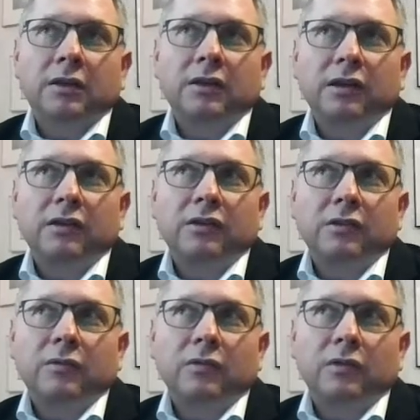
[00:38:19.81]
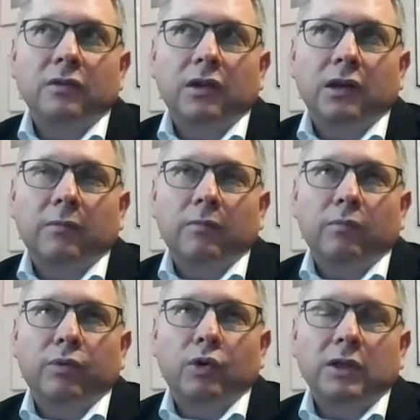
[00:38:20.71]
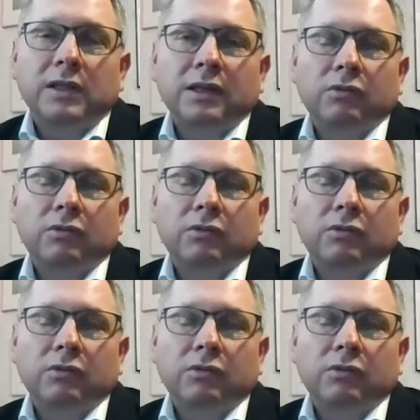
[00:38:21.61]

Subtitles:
that the policy